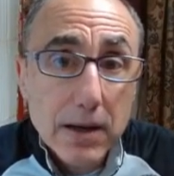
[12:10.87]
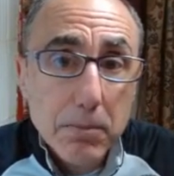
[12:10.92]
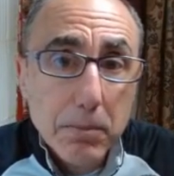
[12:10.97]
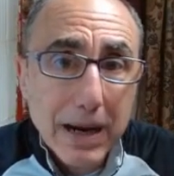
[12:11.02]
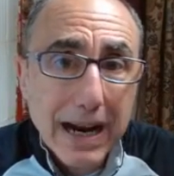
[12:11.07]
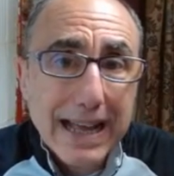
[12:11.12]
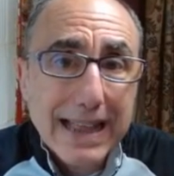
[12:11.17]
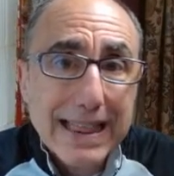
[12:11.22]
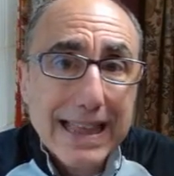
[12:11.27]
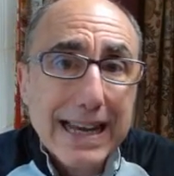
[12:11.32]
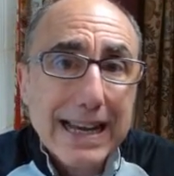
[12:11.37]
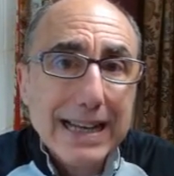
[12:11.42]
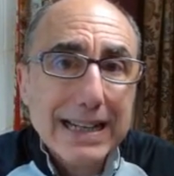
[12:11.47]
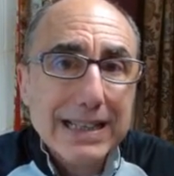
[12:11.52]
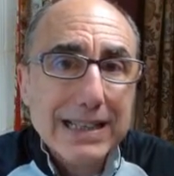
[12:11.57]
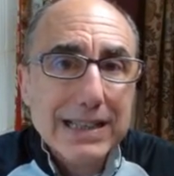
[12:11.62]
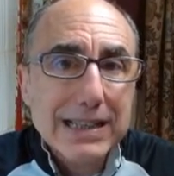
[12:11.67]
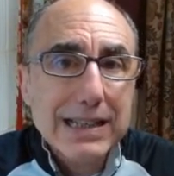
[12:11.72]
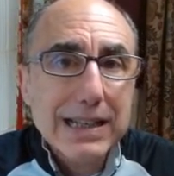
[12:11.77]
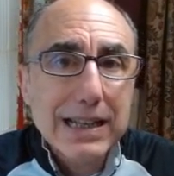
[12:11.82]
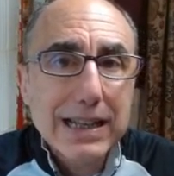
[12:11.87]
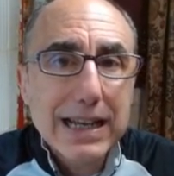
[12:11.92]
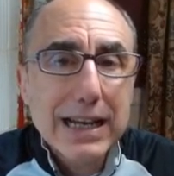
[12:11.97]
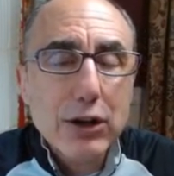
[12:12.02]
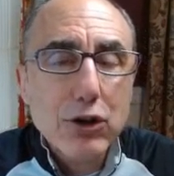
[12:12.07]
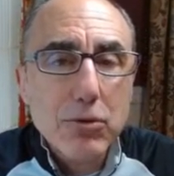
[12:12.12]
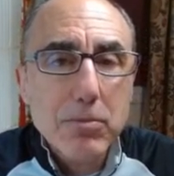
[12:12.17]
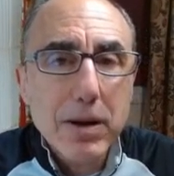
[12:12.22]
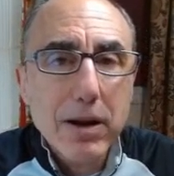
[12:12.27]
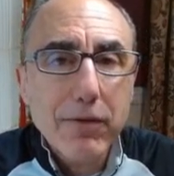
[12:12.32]
But I think it's the
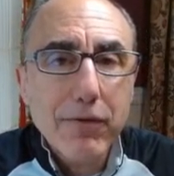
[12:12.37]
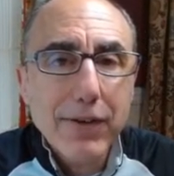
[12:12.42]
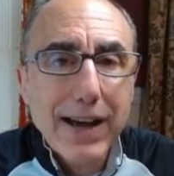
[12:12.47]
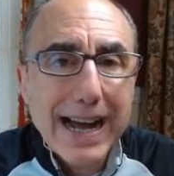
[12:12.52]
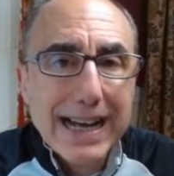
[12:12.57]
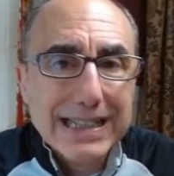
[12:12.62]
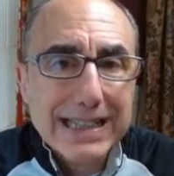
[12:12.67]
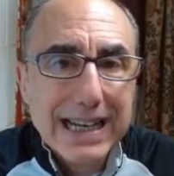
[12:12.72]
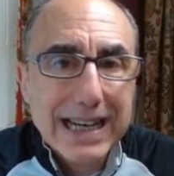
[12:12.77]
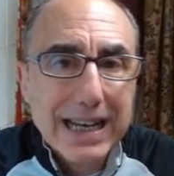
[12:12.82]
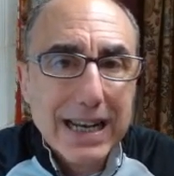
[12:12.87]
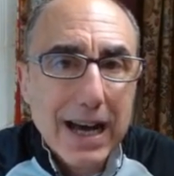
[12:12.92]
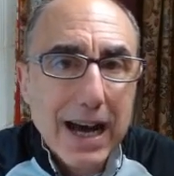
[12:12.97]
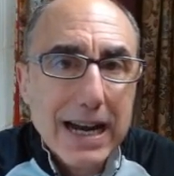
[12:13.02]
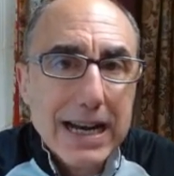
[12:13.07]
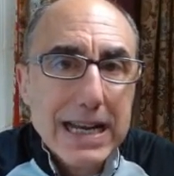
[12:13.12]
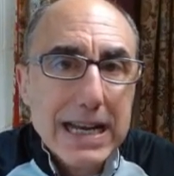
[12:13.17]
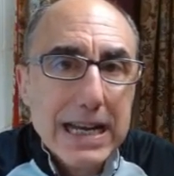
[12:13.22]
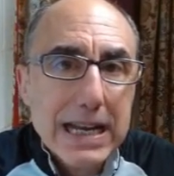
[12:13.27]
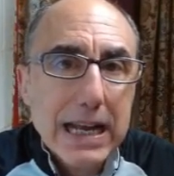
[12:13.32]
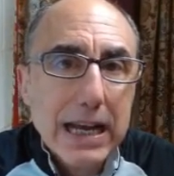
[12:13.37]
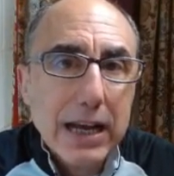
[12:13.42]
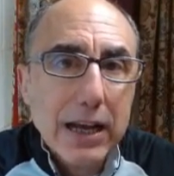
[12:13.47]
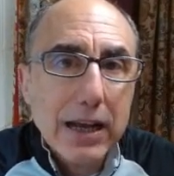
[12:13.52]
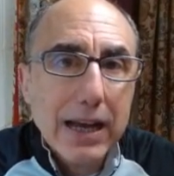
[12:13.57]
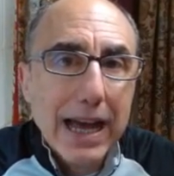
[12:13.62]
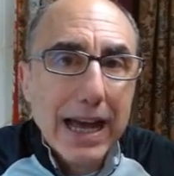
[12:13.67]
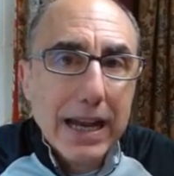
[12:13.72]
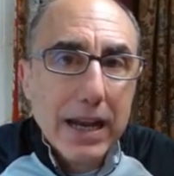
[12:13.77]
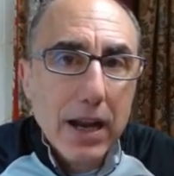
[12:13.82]
intermittent fasting and not eating
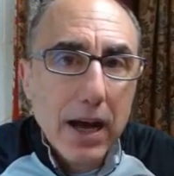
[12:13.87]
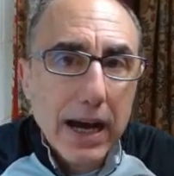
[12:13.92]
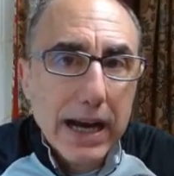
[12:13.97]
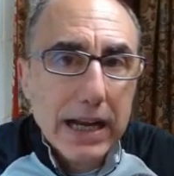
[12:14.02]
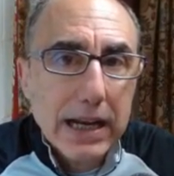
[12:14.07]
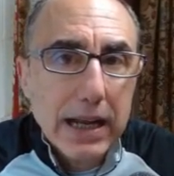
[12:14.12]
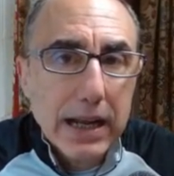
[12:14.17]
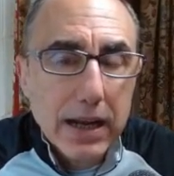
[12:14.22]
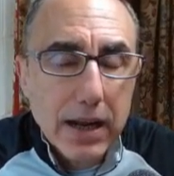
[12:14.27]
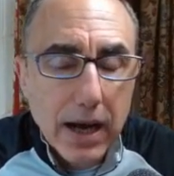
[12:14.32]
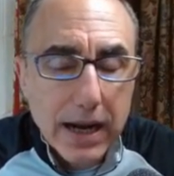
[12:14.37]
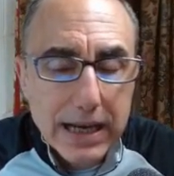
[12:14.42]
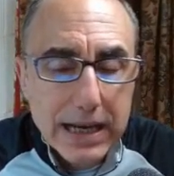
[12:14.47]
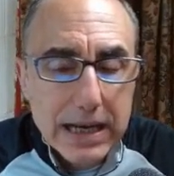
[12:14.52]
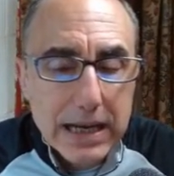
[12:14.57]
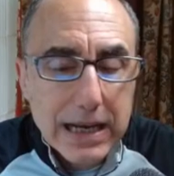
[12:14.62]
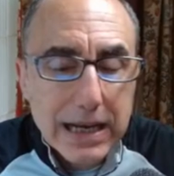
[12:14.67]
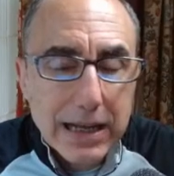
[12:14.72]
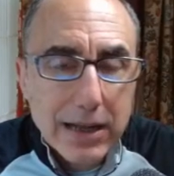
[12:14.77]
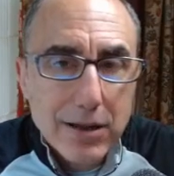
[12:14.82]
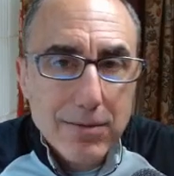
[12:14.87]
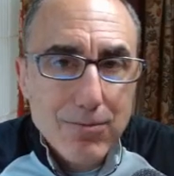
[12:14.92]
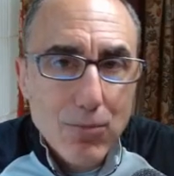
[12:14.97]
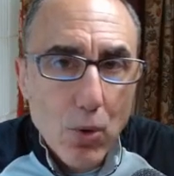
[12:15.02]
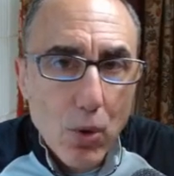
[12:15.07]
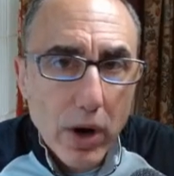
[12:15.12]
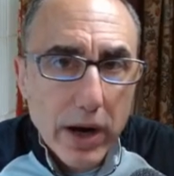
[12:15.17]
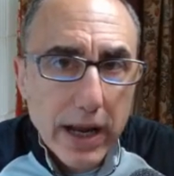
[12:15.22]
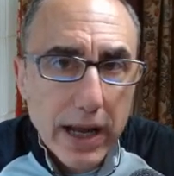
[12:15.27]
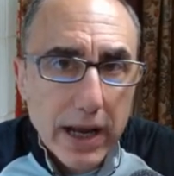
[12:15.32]
at night and not eating in the
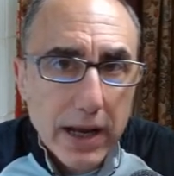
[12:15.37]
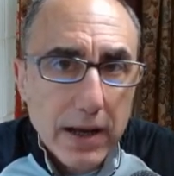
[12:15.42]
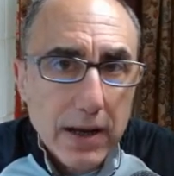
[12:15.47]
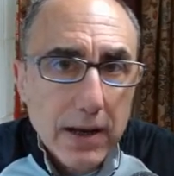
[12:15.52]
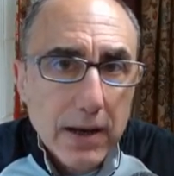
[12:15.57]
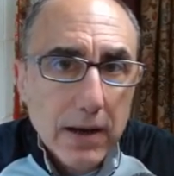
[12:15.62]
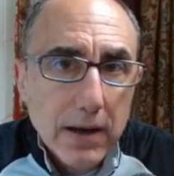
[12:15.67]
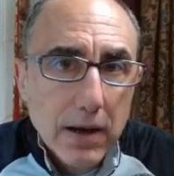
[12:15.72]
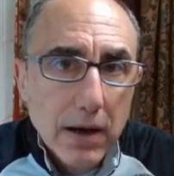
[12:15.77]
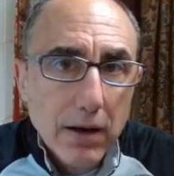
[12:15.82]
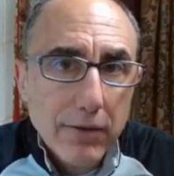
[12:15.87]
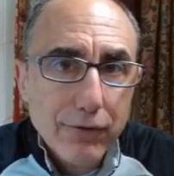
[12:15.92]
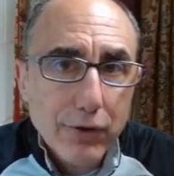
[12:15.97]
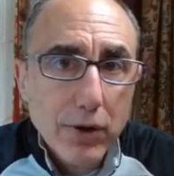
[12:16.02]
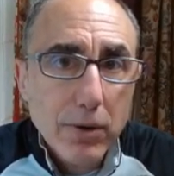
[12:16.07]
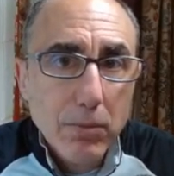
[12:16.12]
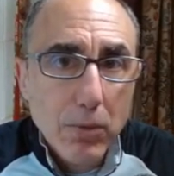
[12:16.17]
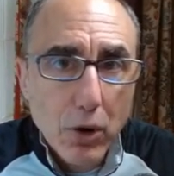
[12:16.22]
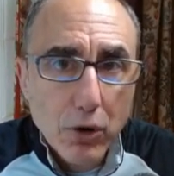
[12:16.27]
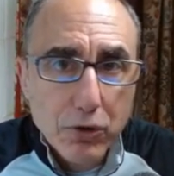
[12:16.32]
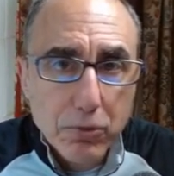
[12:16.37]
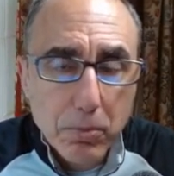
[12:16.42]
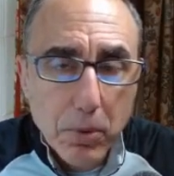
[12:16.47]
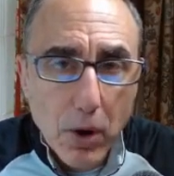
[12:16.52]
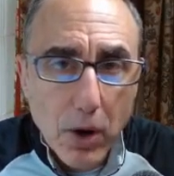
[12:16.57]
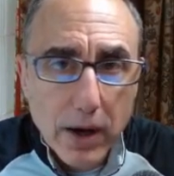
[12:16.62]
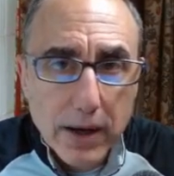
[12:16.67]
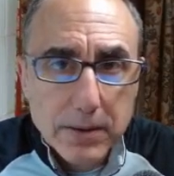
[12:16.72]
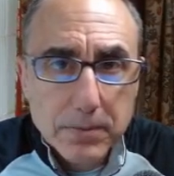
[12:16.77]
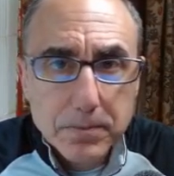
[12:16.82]
morning for the most
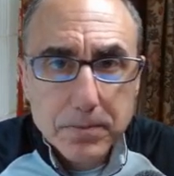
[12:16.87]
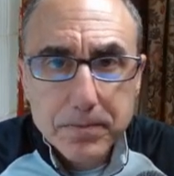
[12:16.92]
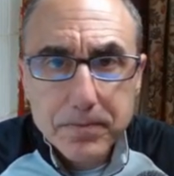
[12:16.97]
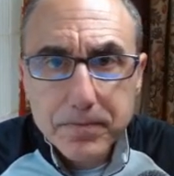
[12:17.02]
part.